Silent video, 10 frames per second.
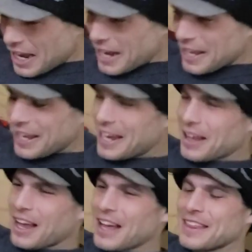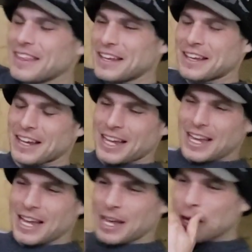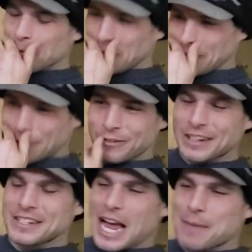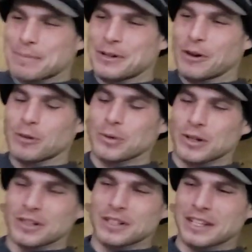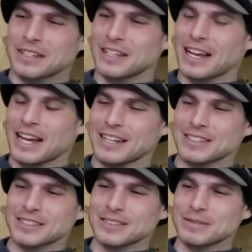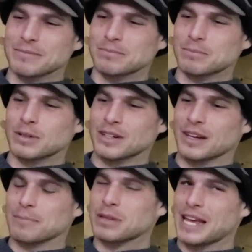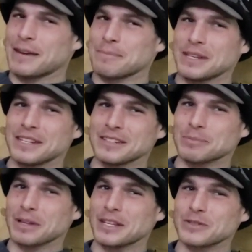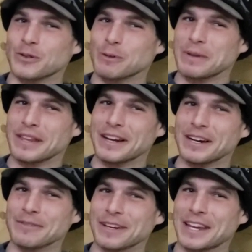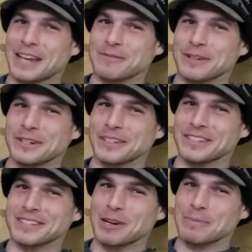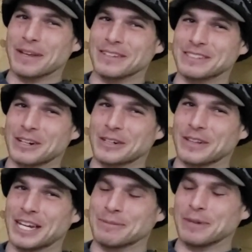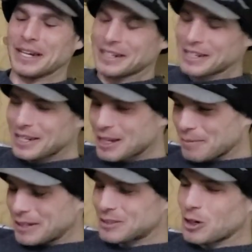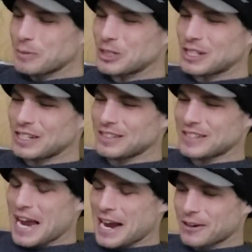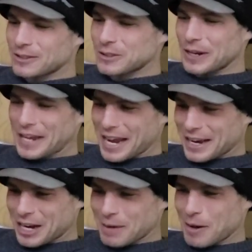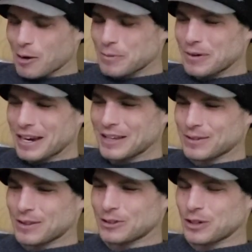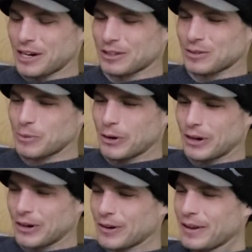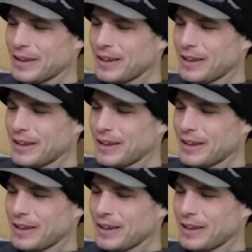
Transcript: Yeah. I think my good friend Tappan Noble has put a plan B into place for me there if I can't figure this out by the start line. But my snow machine's down, so I can't come help you guys with the trail tomorrow.